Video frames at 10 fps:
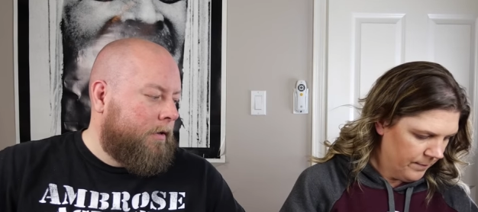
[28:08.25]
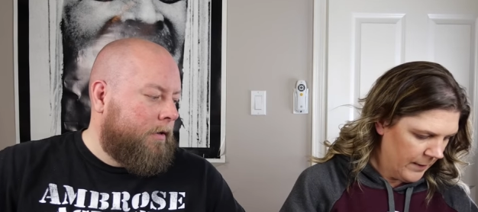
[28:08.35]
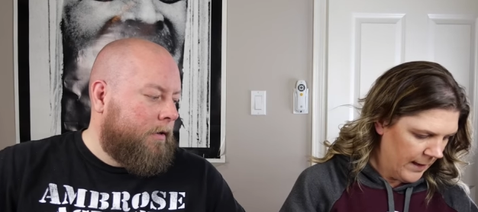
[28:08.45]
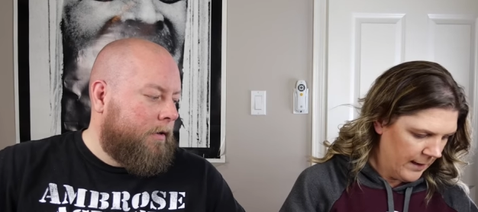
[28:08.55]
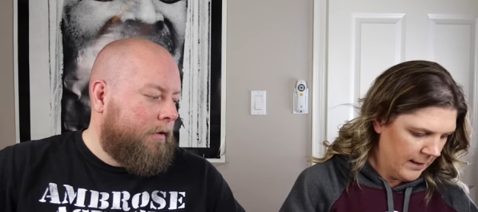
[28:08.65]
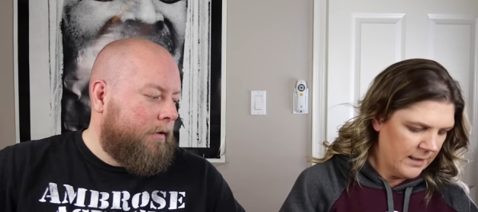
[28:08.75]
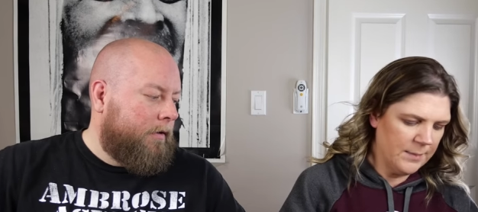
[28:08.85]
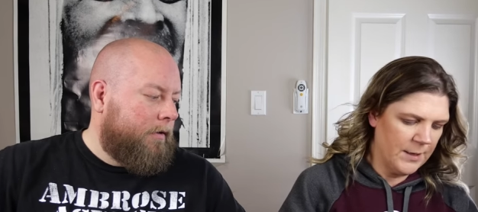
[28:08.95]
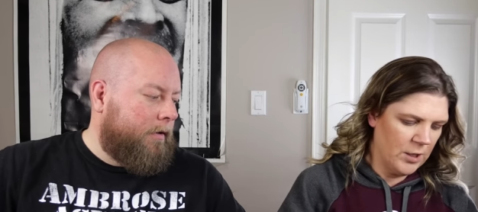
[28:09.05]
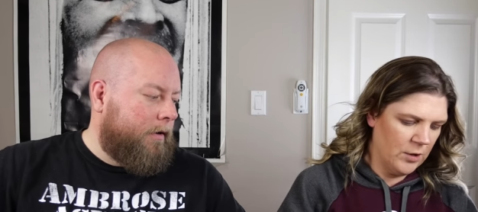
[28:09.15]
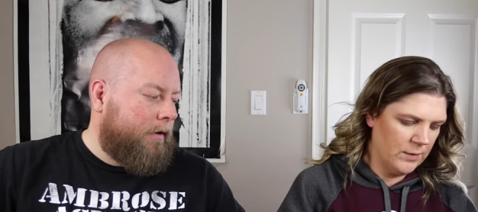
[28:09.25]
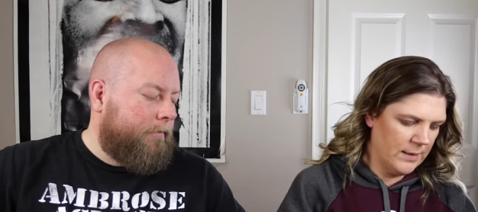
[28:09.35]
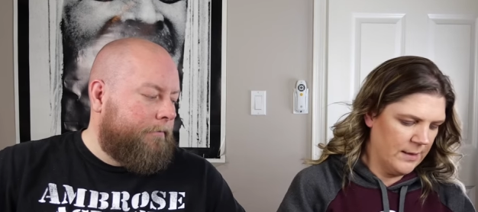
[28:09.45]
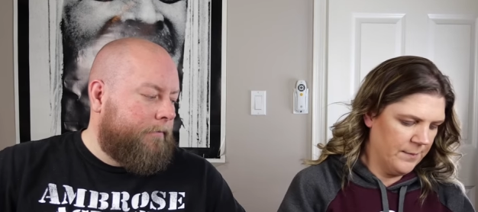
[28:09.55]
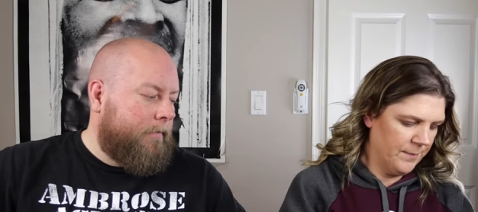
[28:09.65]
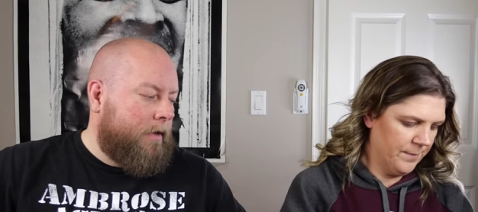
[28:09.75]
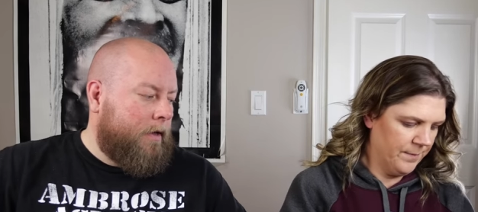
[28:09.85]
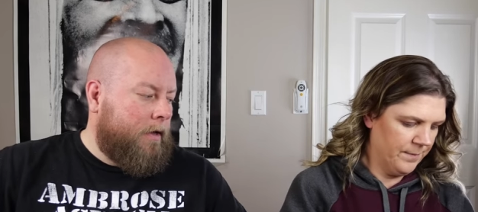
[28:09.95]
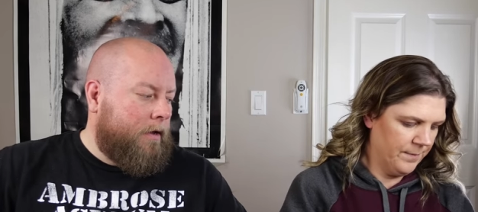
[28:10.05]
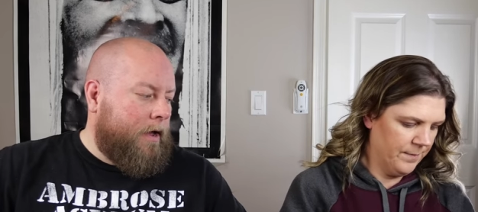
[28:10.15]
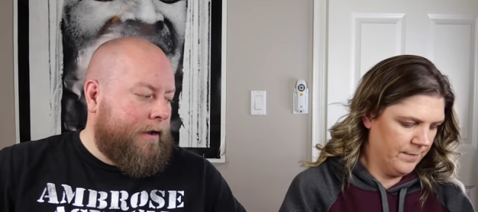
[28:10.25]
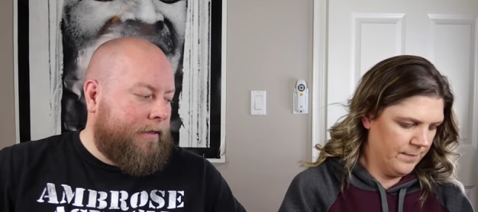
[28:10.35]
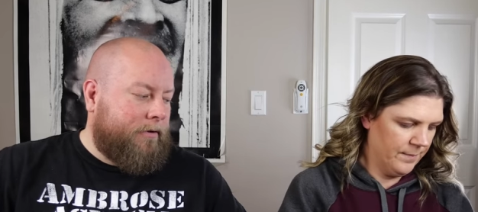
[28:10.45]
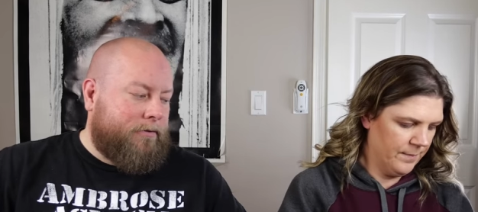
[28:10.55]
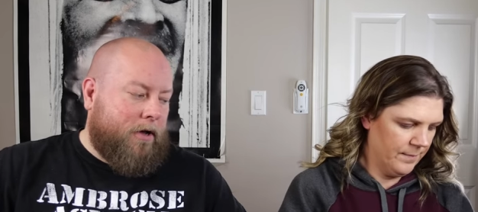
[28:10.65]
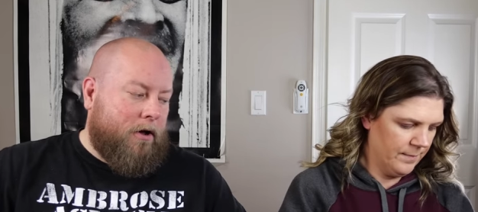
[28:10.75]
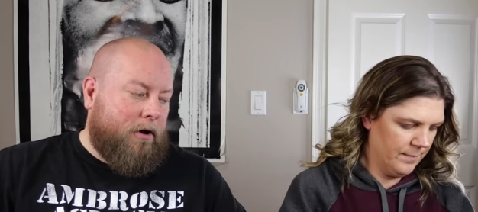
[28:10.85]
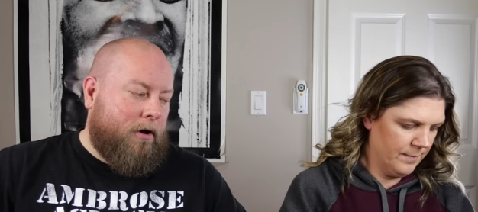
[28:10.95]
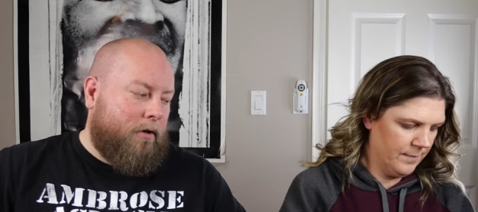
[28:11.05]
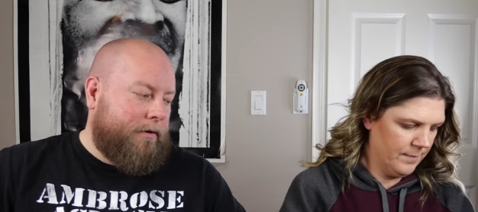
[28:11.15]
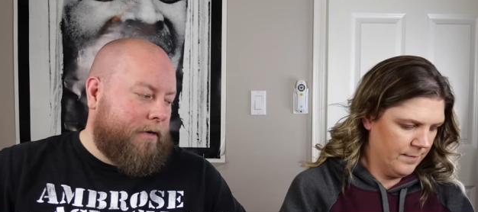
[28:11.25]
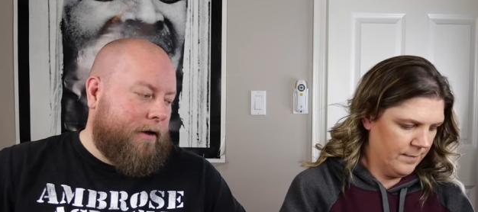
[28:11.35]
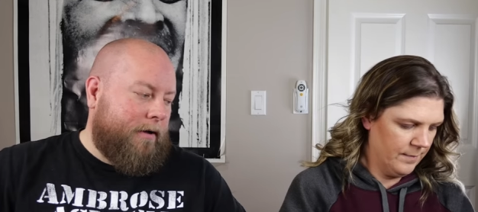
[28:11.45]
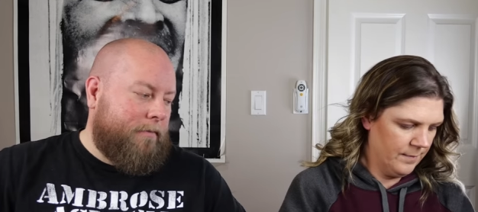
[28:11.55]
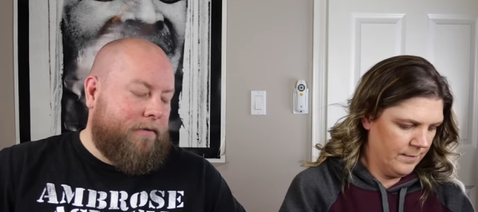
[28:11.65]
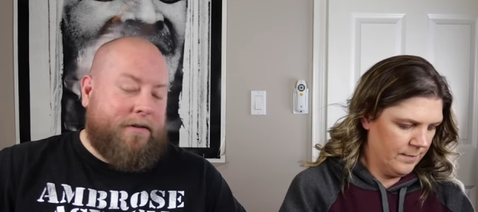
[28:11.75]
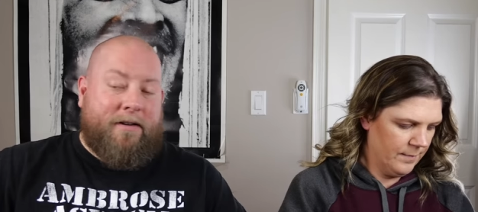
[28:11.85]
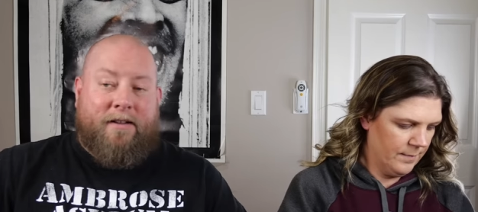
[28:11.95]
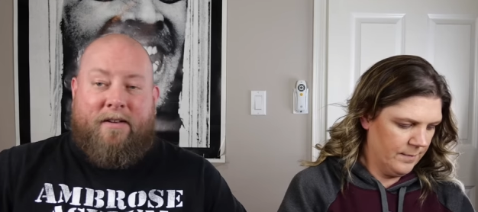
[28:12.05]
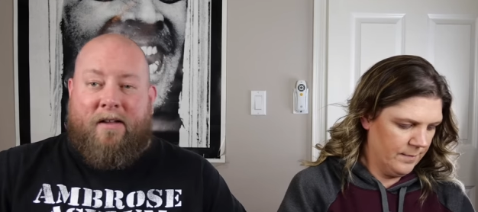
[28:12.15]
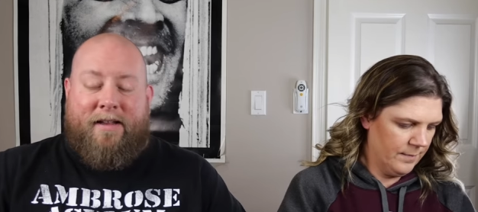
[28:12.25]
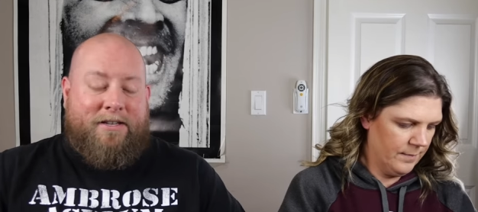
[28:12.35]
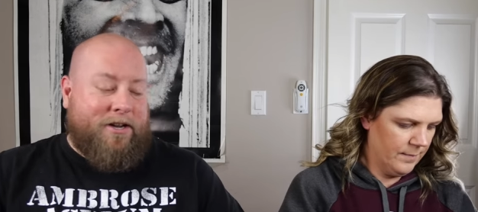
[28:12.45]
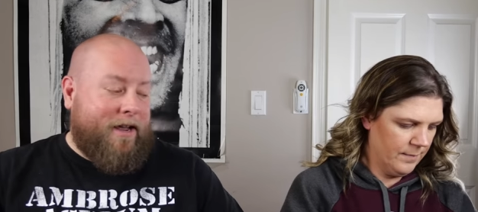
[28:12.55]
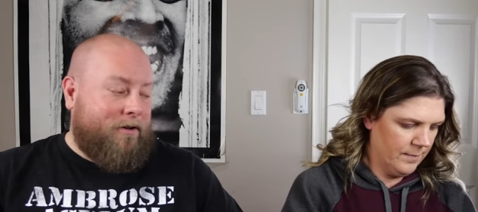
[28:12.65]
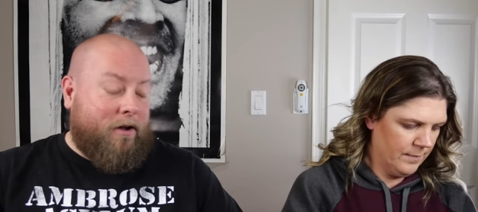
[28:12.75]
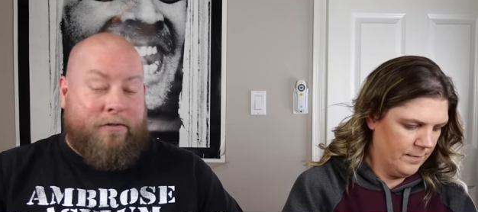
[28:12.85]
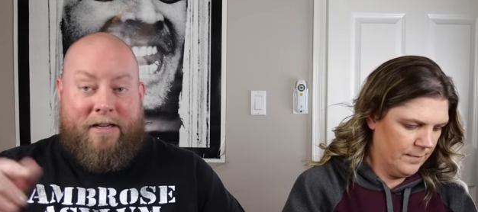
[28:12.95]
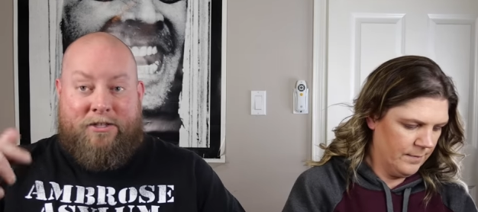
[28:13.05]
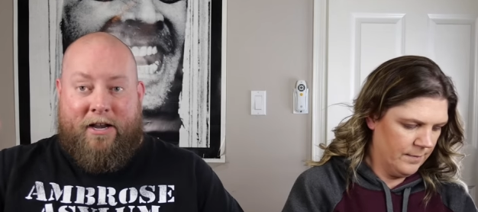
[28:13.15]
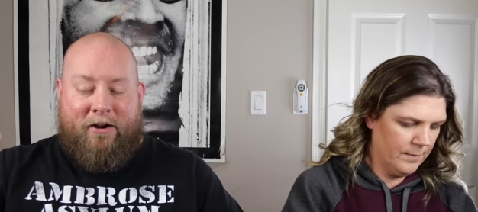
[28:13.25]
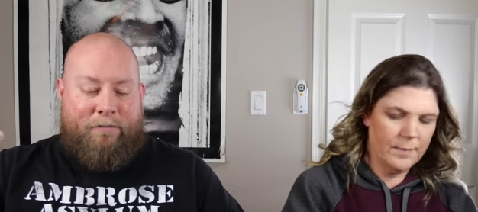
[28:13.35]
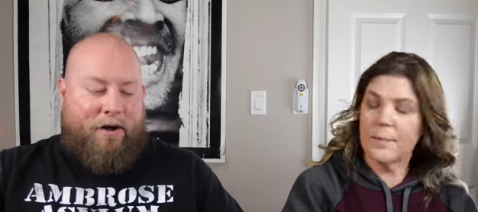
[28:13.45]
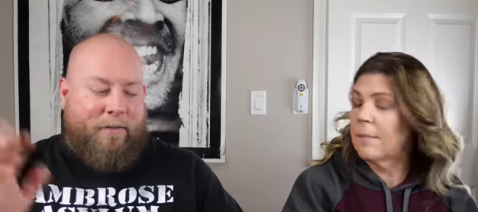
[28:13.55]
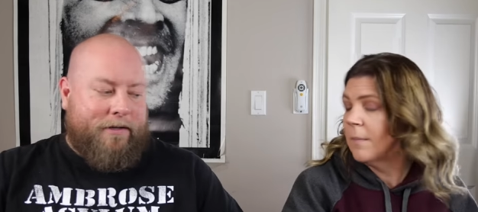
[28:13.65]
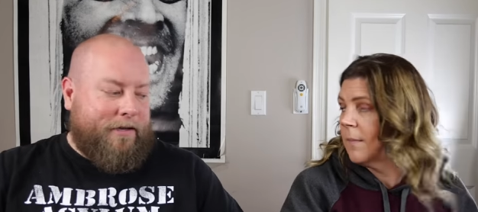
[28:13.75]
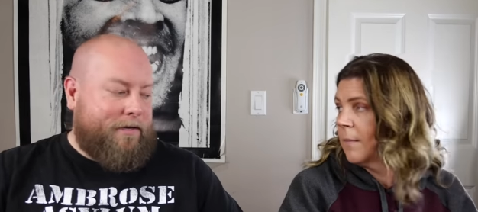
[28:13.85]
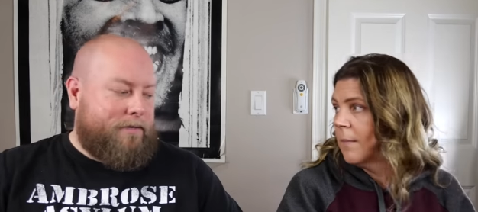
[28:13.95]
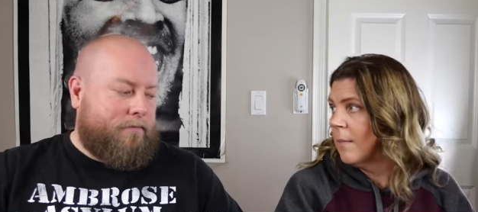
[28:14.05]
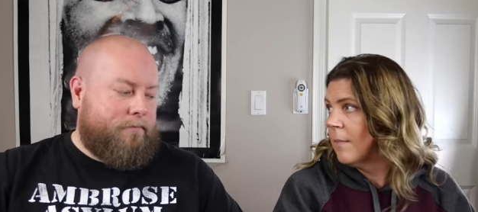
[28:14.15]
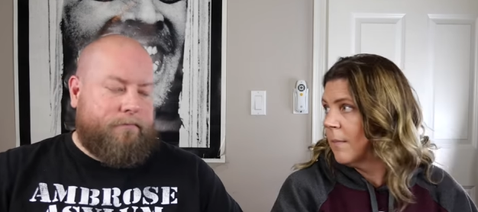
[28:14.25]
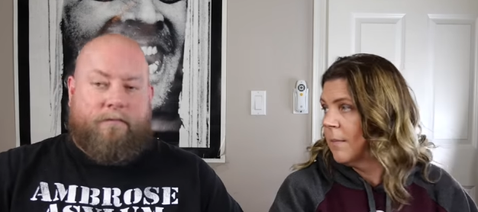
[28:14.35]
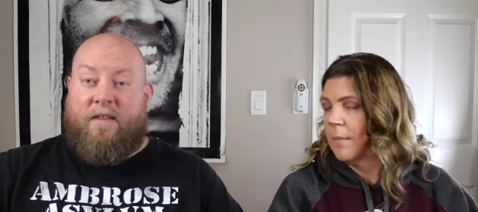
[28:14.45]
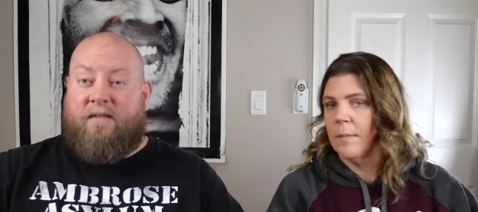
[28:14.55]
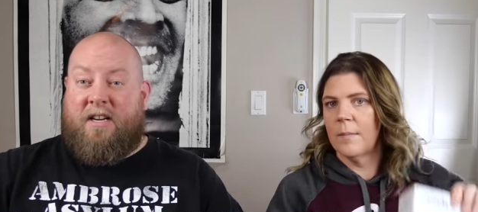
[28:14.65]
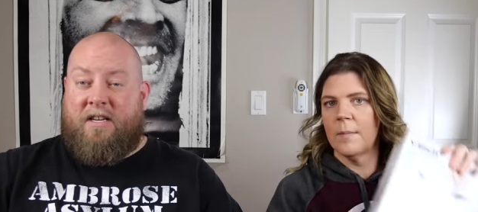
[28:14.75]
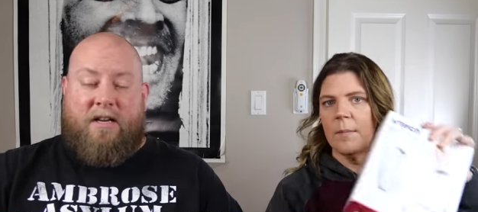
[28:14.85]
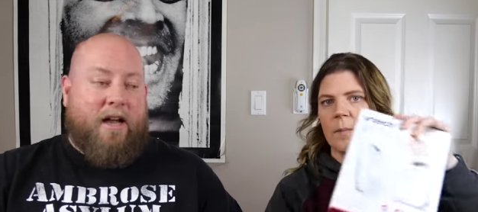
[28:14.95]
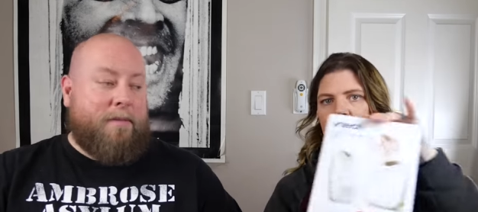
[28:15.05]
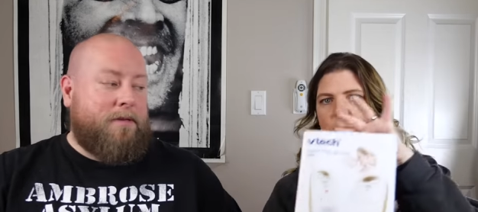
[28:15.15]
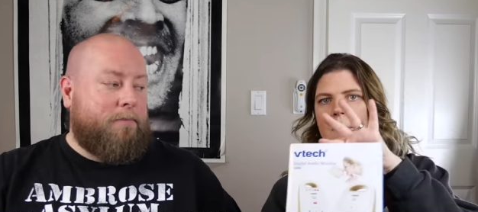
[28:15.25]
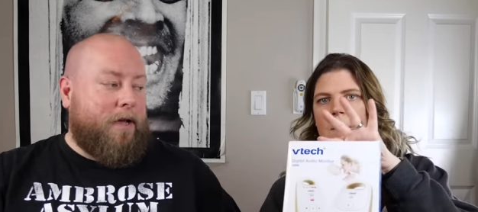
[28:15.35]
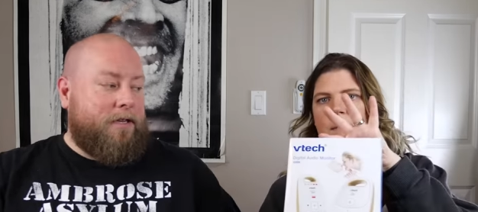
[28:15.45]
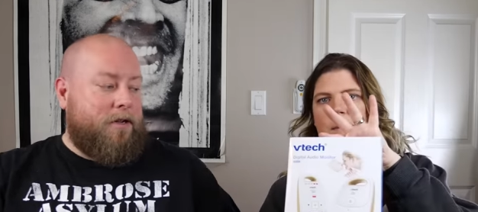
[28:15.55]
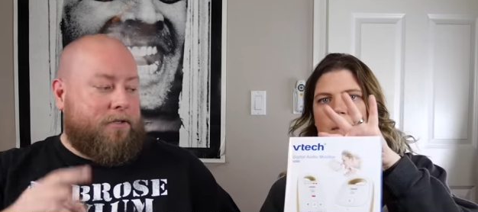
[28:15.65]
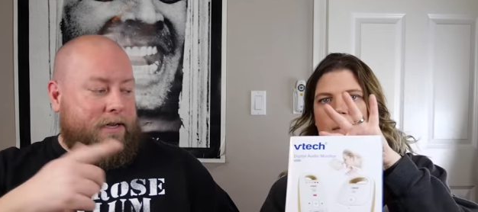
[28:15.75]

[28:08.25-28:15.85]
Speaker 1: Yeah, it's been used.
Speaker 2: Yeah. Yeah, I get those all the time. You've seen these on, on that channel, on this channel, probably at least 15 times. But used